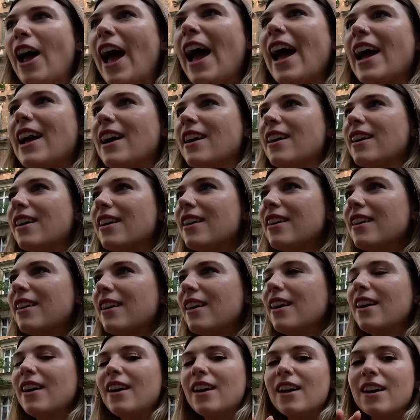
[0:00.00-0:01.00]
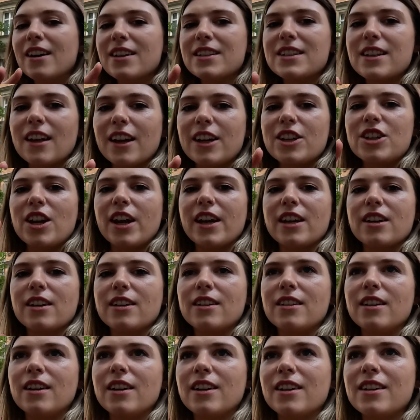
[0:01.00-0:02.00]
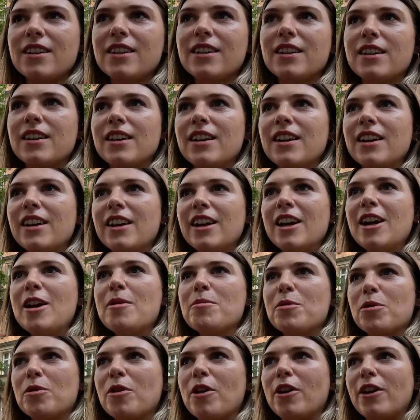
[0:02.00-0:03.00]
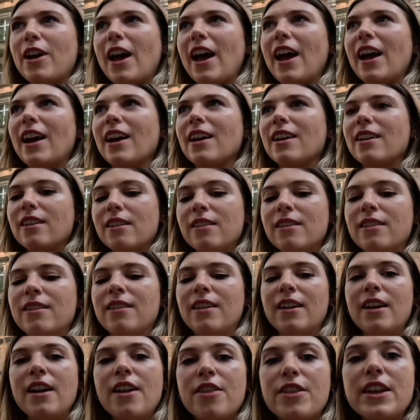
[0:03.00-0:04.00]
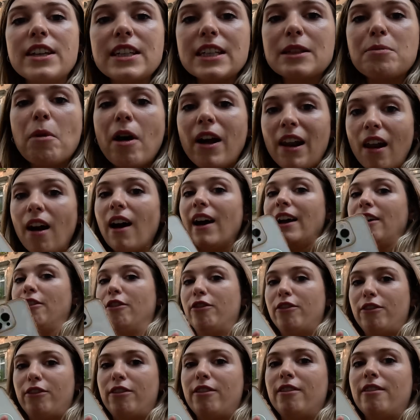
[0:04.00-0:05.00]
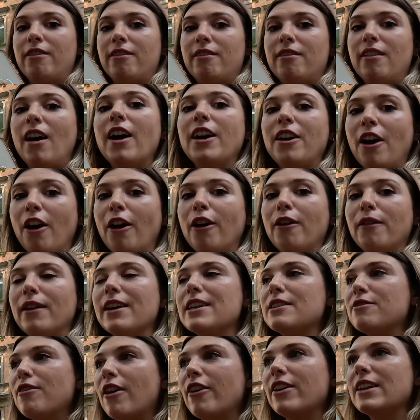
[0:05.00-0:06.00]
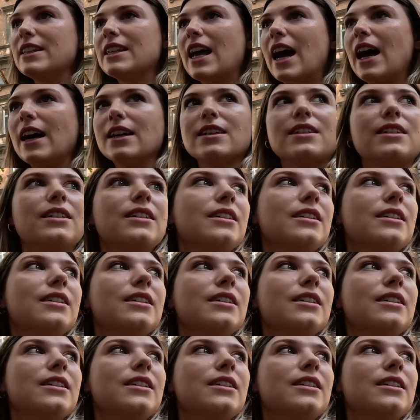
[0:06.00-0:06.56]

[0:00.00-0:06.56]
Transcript: Okay, slightly shaken, but we're okay. This is my life. I know, it's very sad.